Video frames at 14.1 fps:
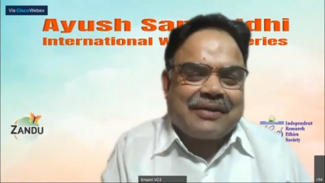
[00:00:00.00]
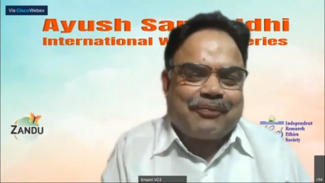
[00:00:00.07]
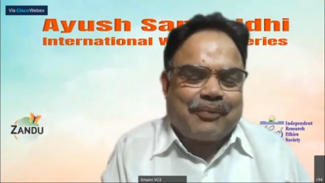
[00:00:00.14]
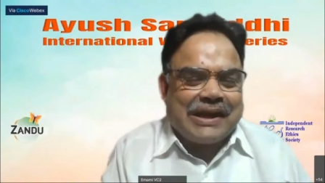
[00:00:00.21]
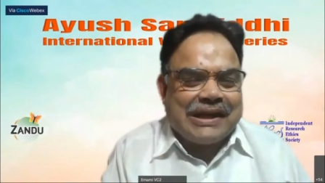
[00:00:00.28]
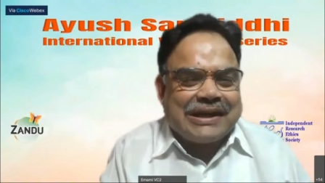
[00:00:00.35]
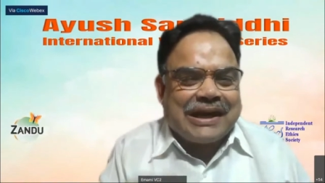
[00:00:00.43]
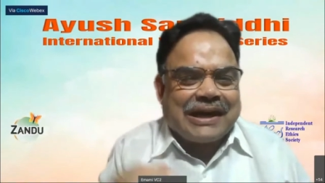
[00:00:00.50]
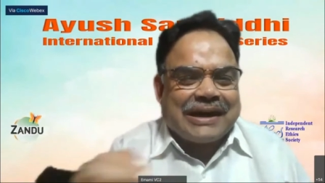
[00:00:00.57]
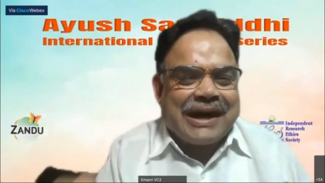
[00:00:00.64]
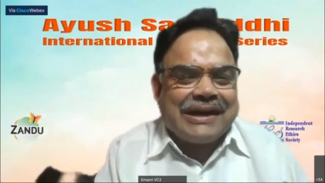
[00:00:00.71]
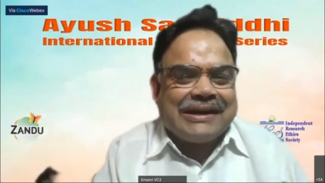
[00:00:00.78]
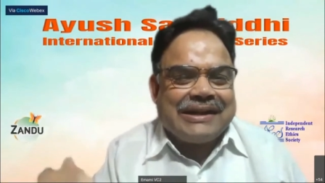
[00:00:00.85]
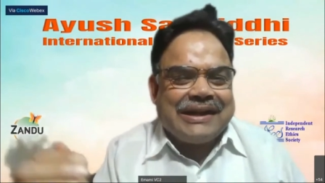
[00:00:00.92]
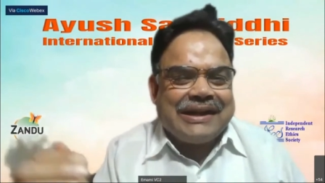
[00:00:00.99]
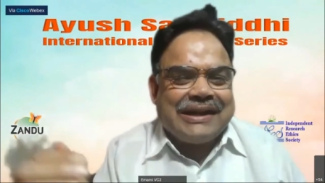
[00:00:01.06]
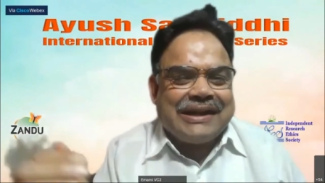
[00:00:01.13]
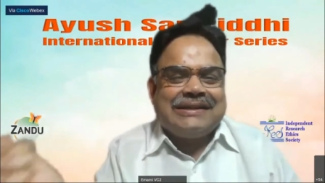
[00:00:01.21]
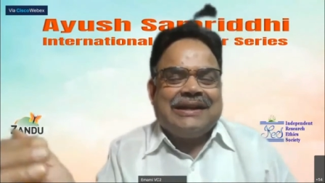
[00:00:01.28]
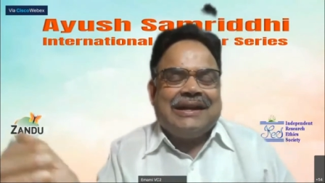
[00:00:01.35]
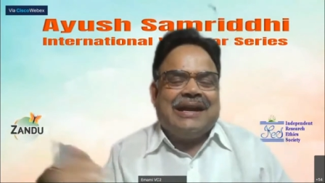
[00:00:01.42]
sir please
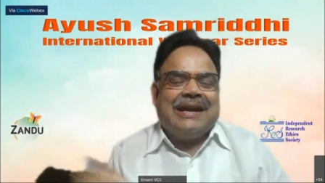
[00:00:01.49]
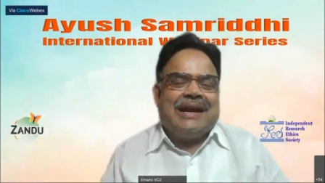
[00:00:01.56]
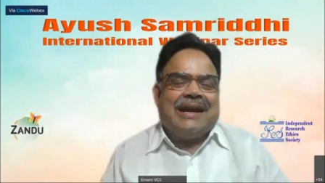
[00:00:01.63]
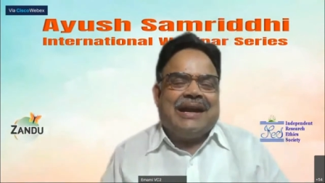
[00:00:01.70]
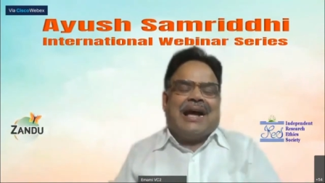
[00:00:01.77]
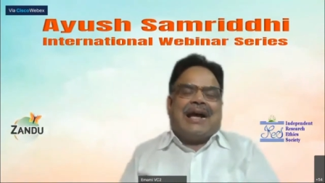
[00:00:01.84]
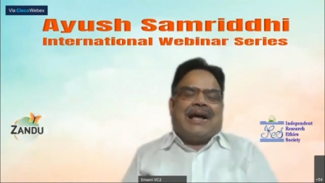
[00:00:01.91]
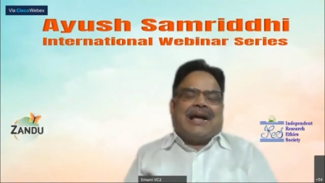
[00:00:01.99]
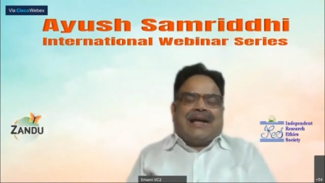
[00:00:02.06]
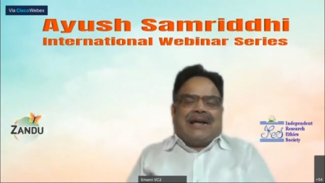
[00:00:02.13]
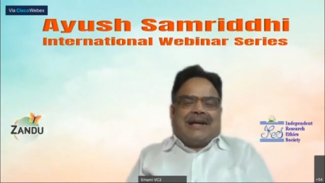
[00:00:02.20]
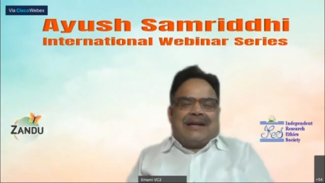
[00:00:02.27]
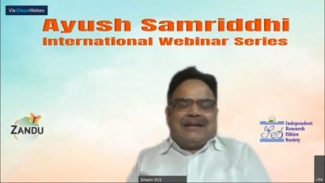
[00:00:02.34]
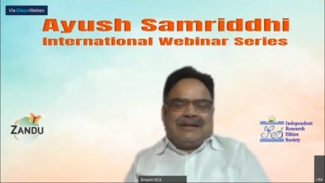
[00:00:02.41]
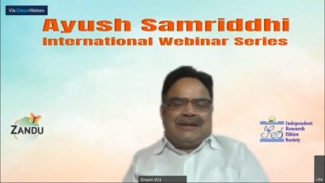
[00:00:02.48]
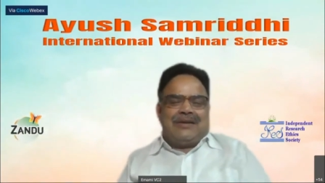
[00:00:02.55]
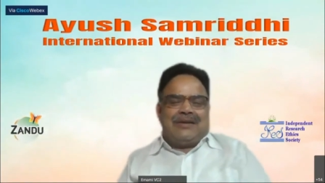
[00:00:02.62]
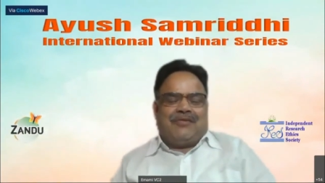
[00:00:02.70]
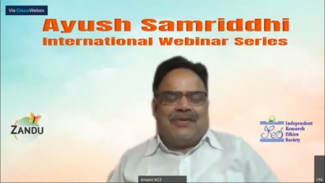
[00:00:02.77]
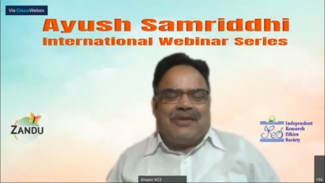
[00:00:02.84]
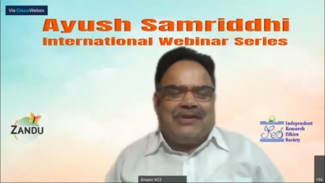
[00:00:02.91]
attend these
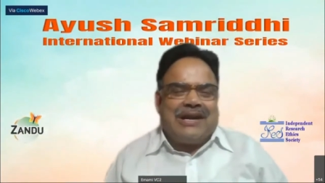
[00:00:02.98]
uh,